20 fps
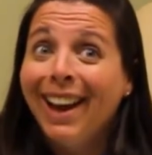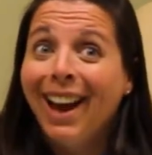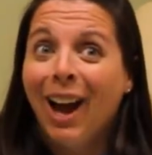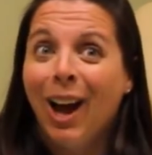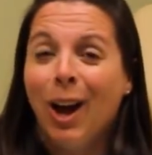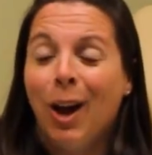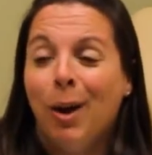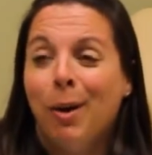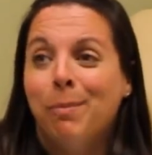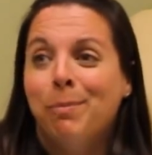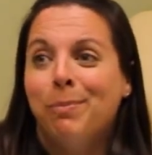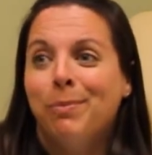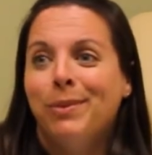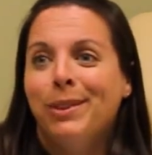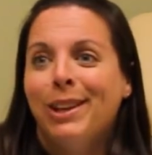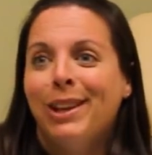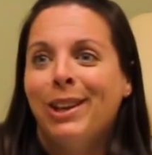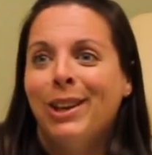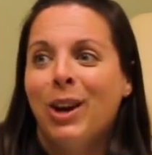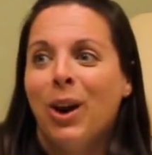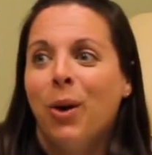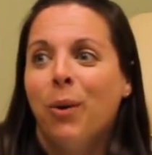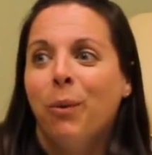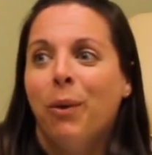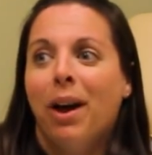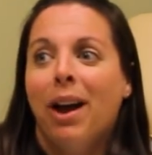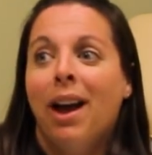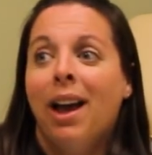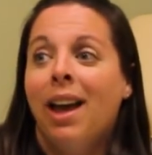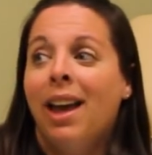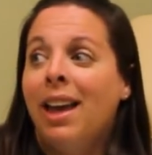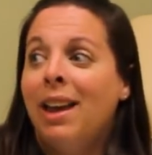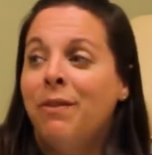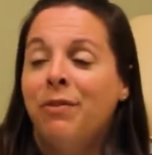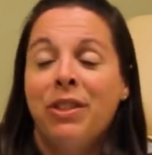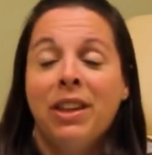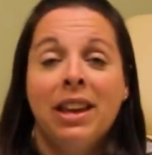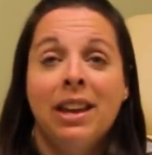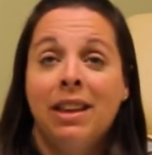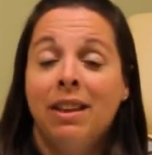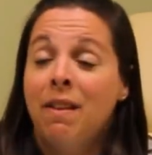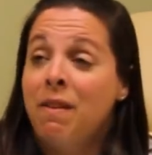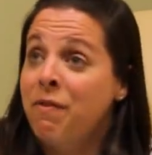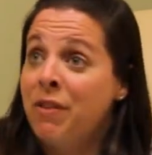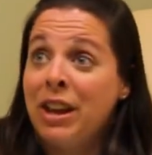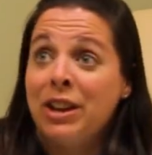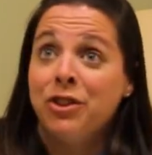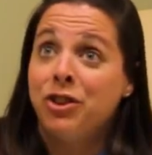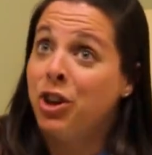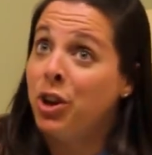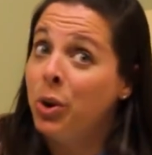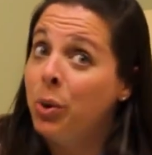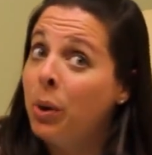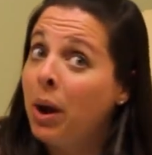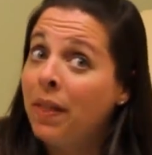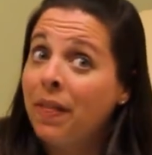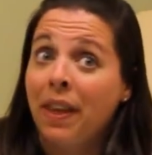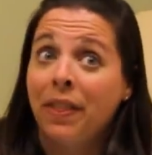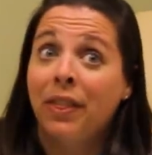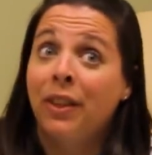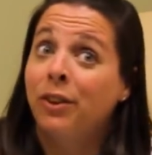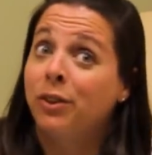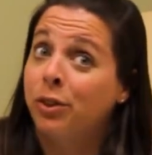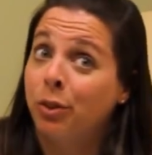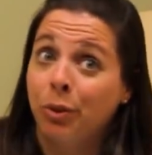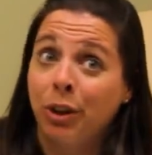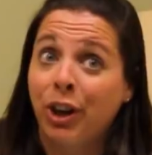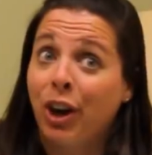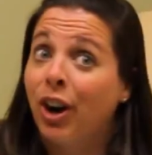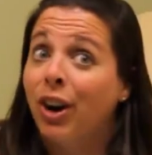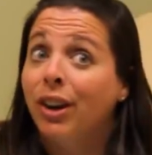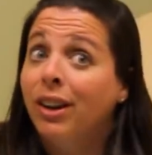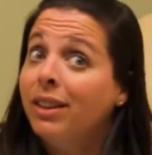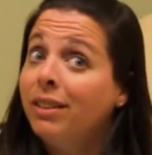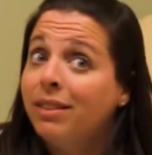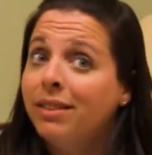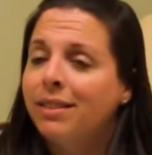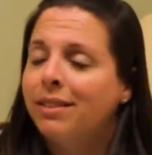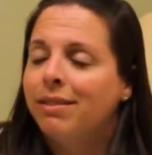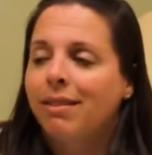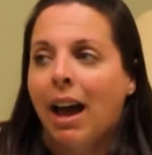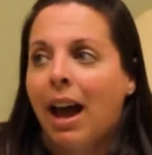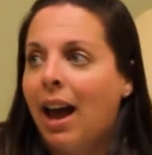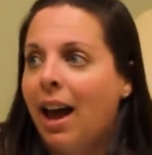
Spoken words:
If they do, and then there's a recurrence.